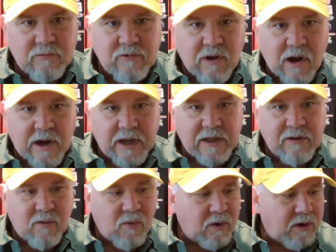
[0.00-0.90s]

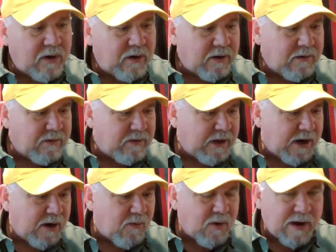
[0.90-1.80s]
target, or
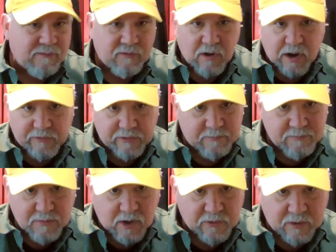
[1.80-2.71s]
whatever on the
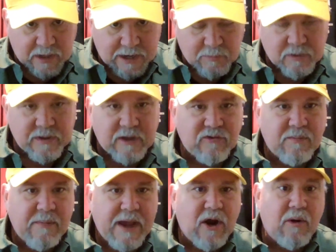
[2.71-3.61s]
label.
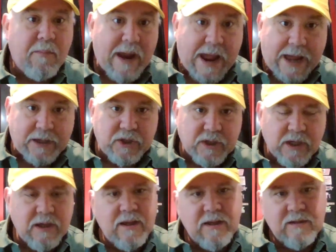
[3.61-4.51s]
Doesn't matter. Match
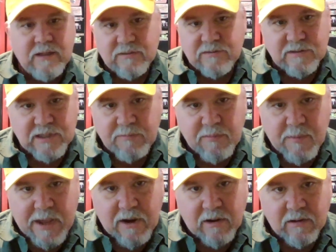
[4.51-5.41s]
doesn't seem to
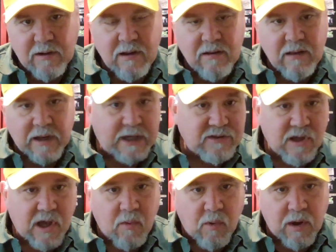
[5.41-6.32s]
matter. Like I
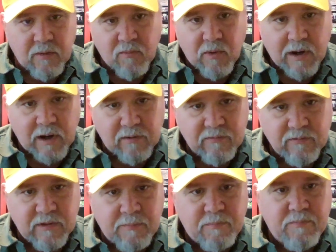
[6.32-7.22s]
saw one where
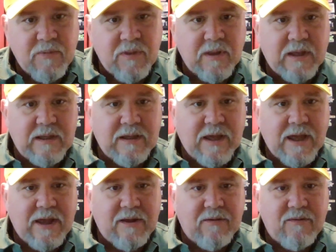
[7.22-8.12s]

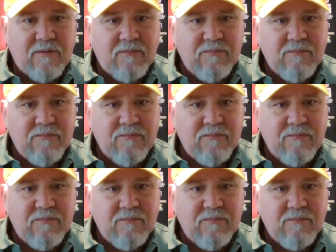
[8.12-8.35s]
the